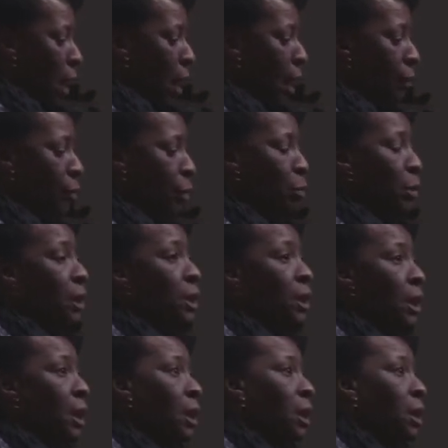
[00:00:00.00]
After we
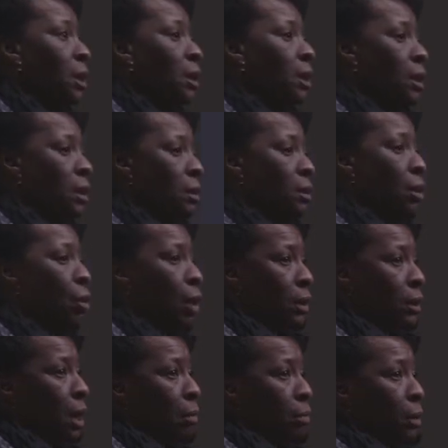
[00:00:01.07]
did get the
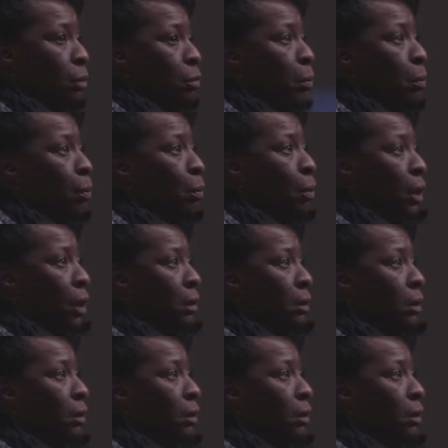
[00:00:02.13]
autopsy report